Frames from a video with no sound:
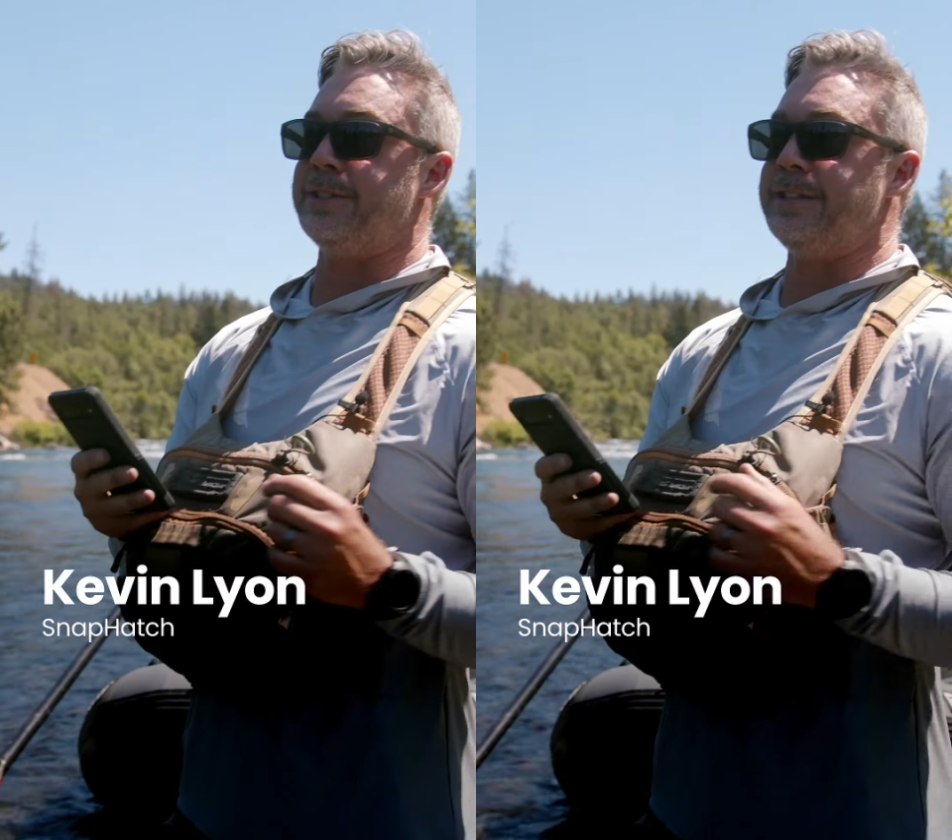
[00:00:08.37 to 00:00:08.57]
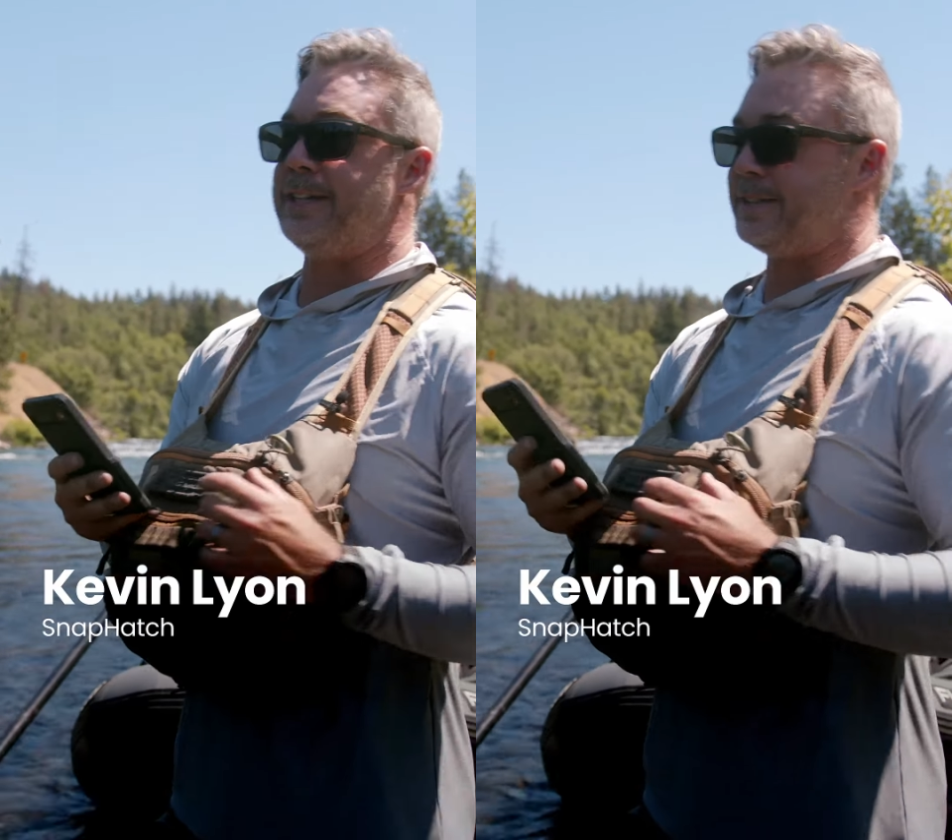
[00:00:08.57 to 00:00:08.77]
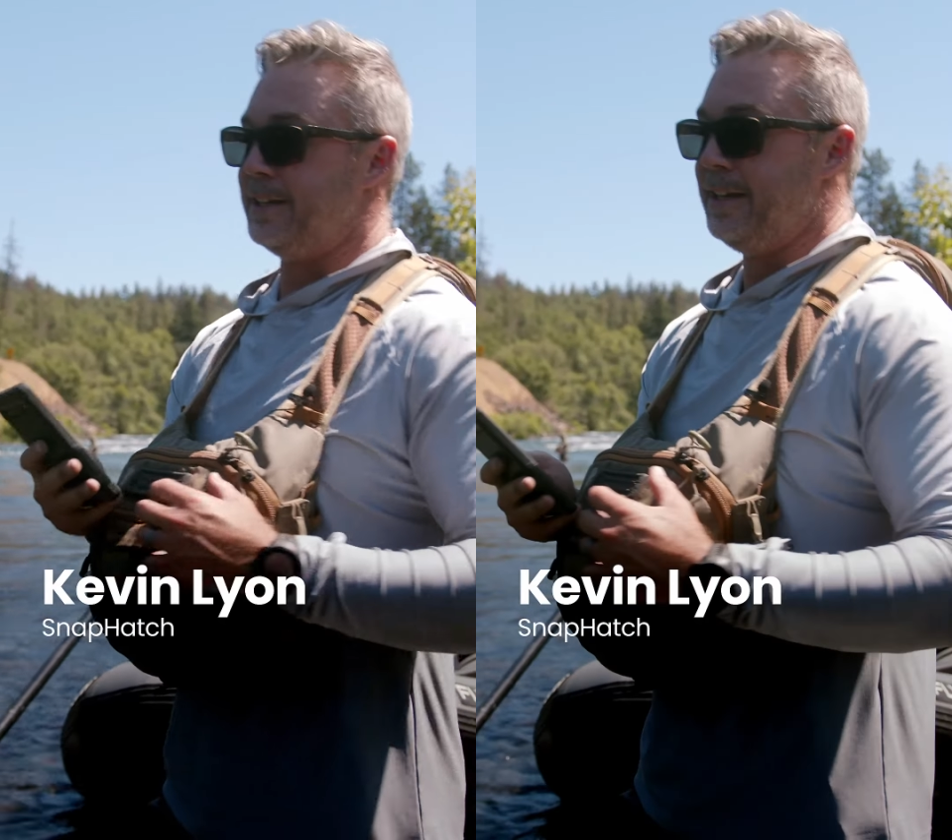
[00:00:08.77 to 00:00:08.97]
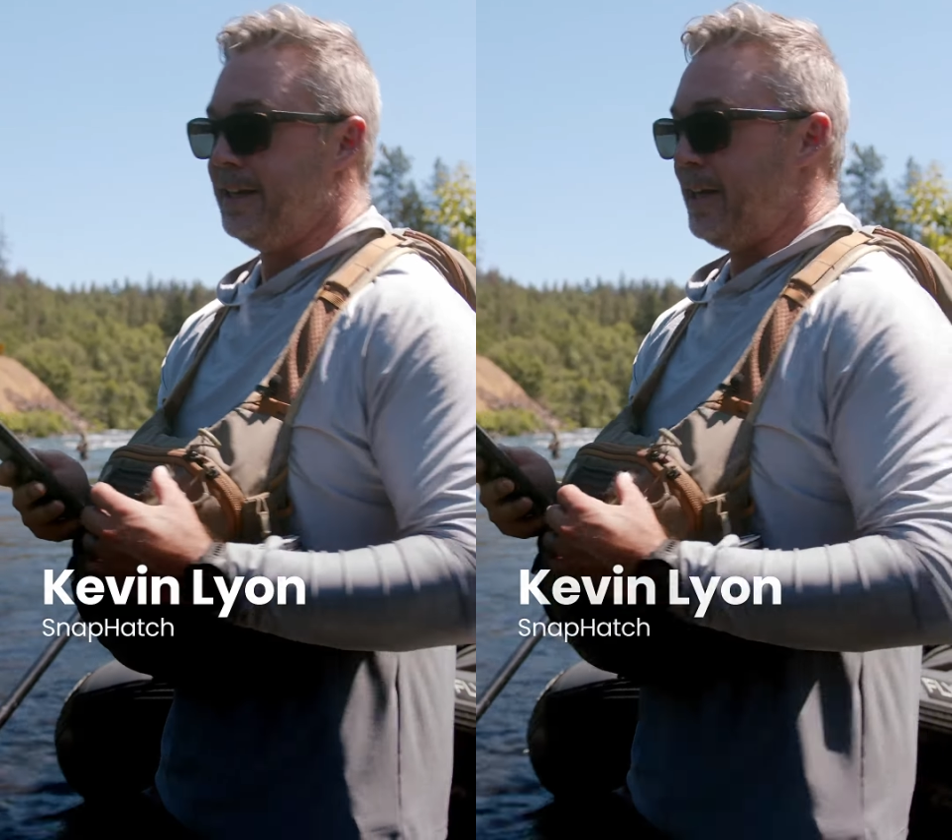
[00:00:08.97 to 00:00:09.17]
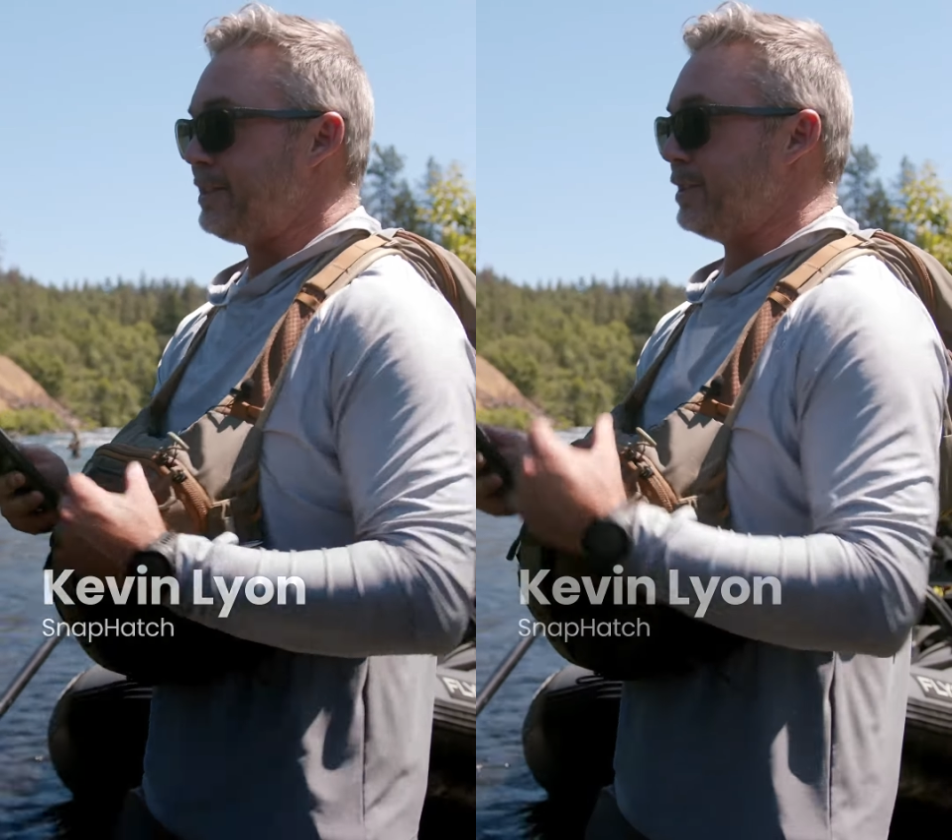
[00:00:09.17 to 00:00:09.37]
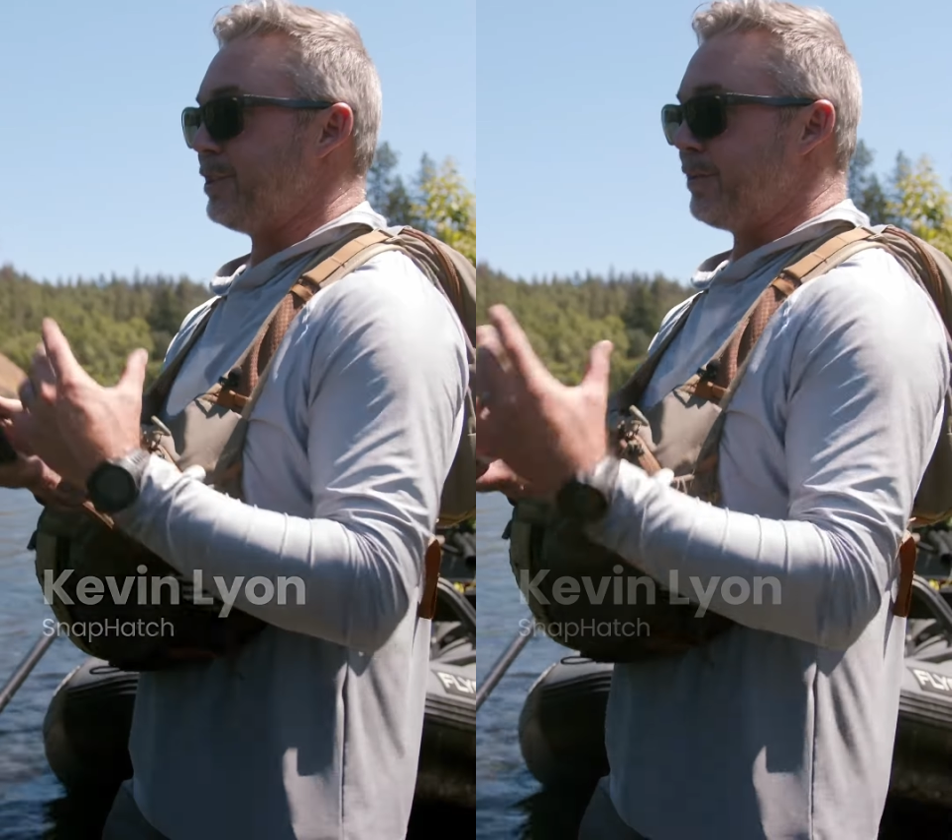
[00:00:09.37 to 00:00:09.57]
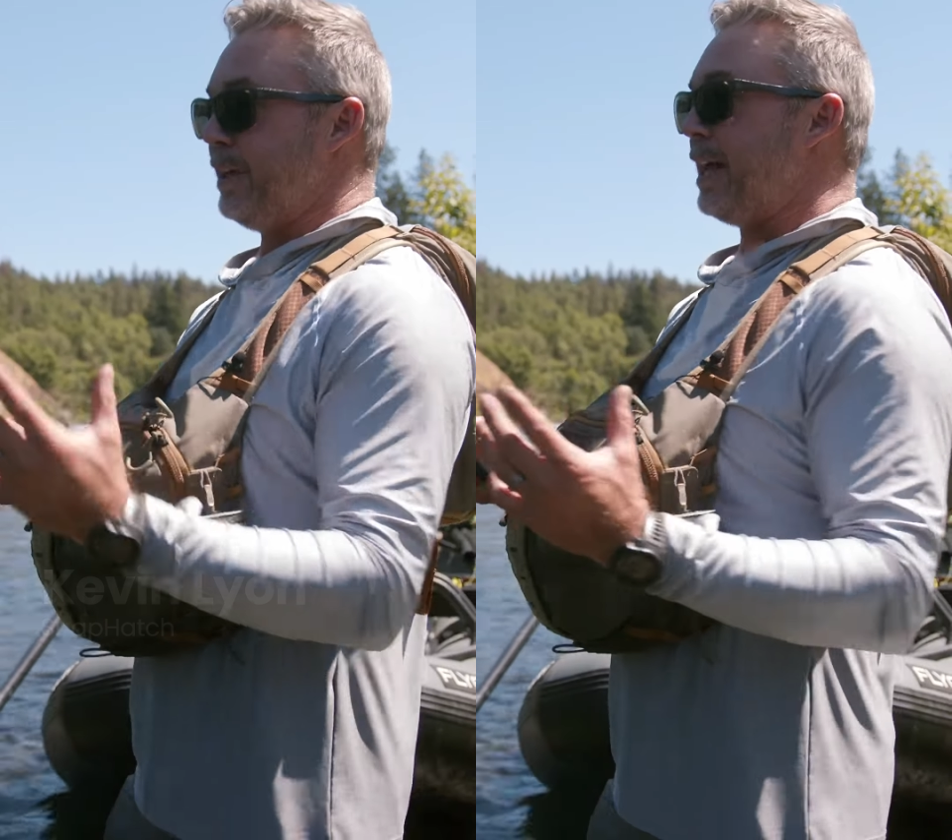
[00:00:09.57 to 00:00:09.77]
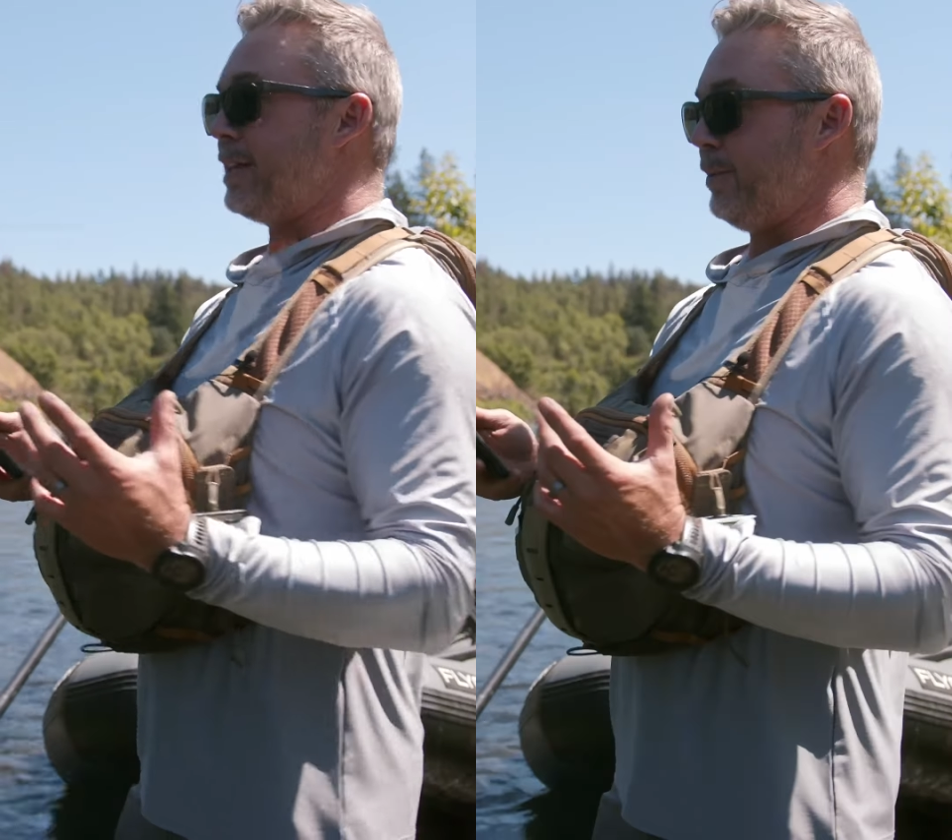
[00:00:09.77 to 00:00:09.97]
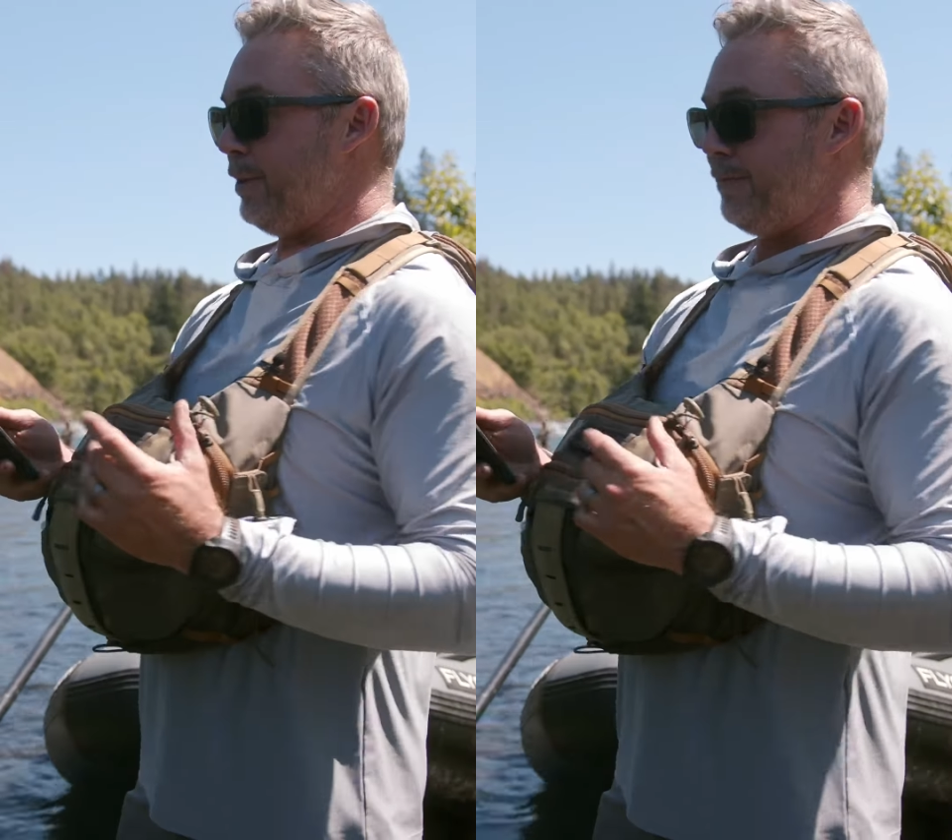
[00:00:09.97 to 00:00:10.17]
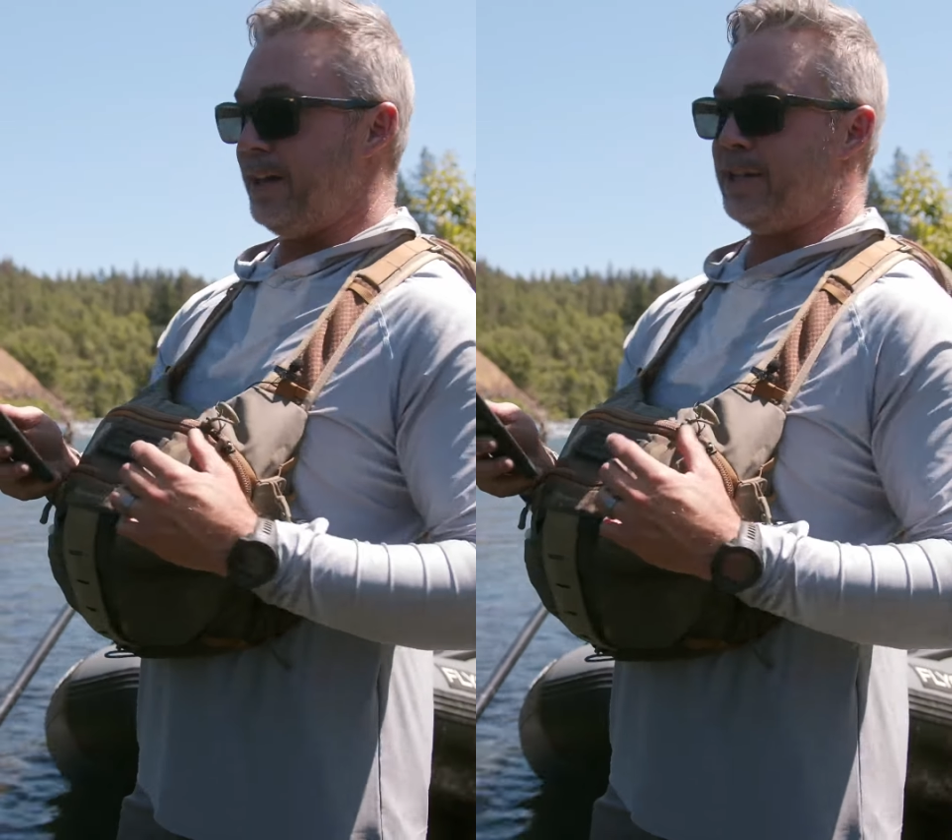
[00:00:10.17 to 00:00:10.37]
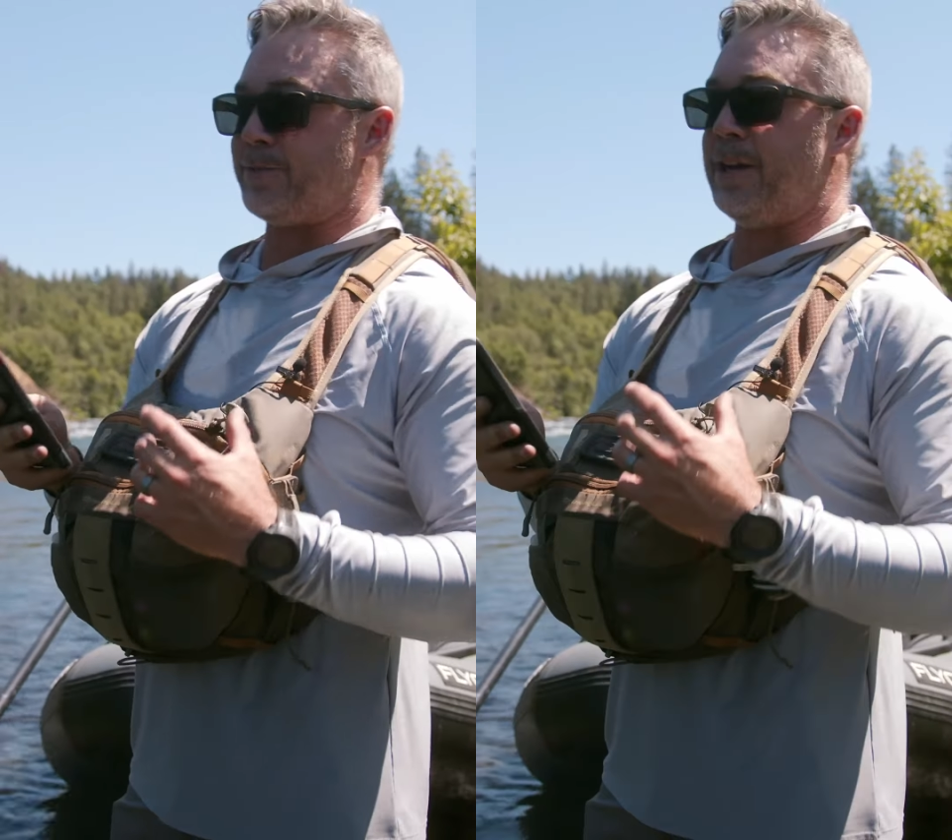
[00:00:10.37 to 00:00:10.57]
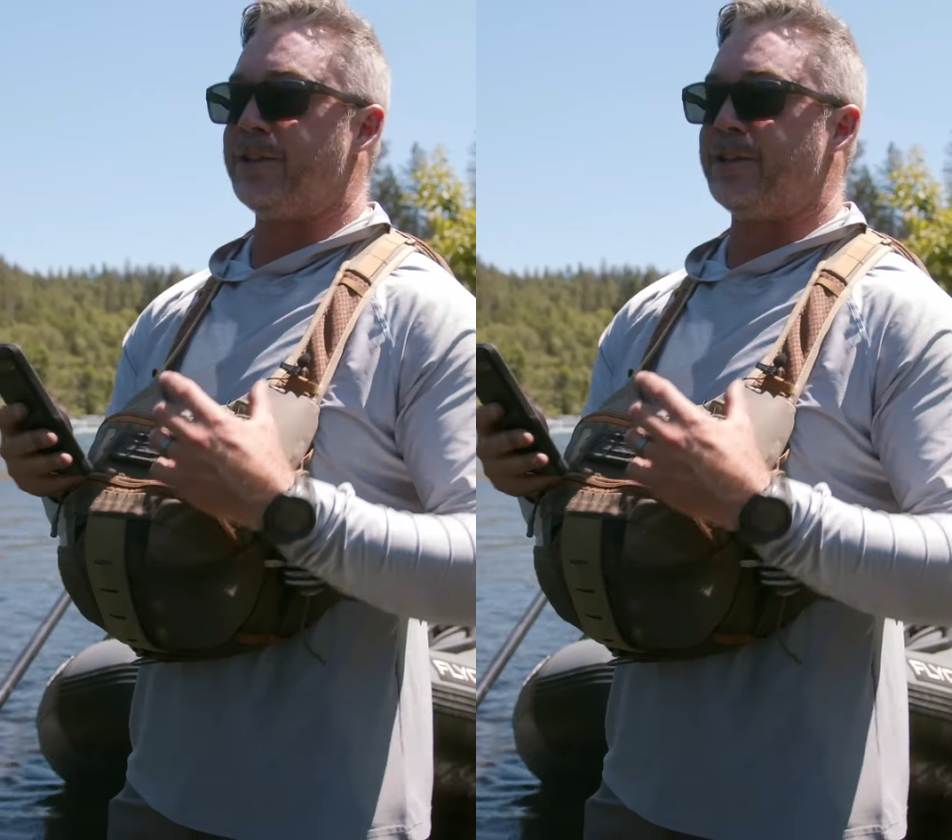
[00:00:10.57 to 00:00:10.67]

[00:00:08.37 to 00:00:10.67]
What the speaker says: And that's just the reality we face, right?